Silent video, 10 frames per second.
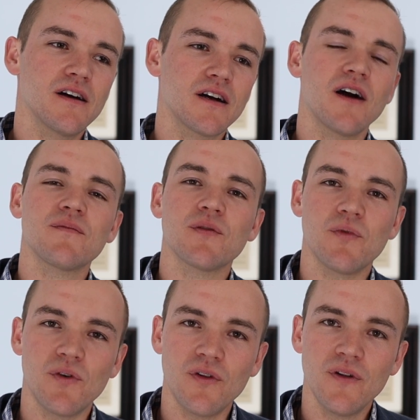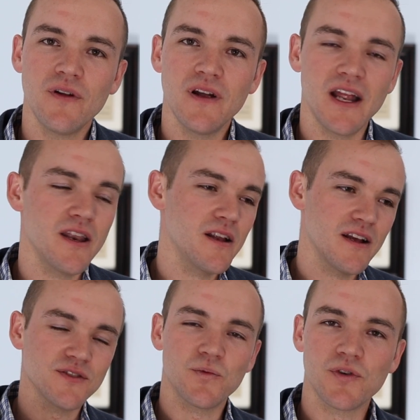comfortable and
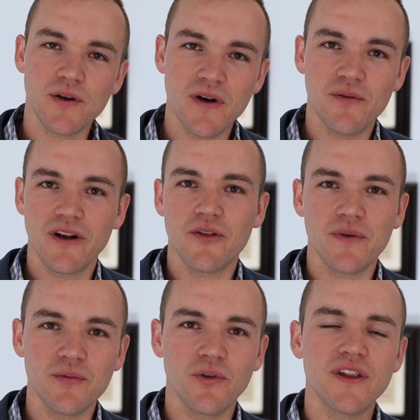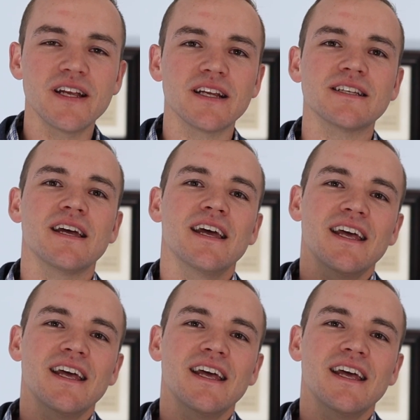doesn't worry about what other people think.